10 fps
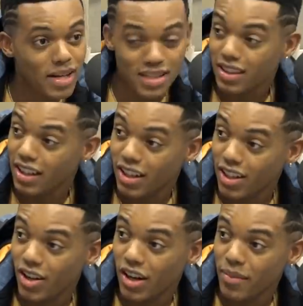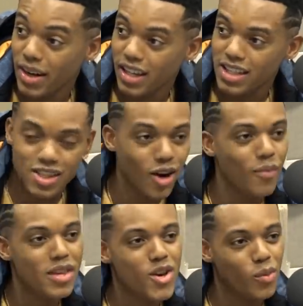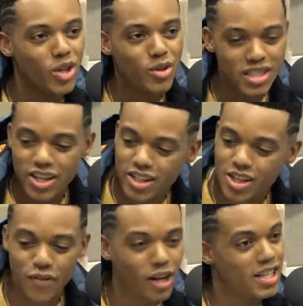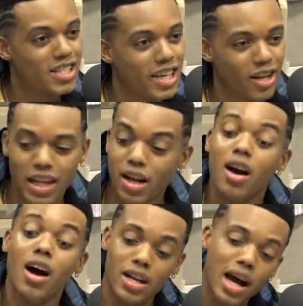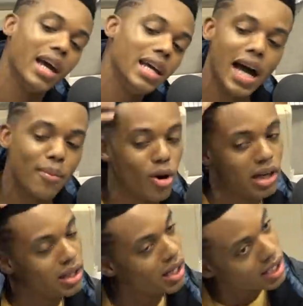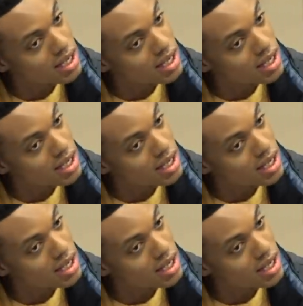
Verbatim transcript: basically. You know what I mean? And so when you see yourself auditioning, you're like, oh, nah, he got more to look.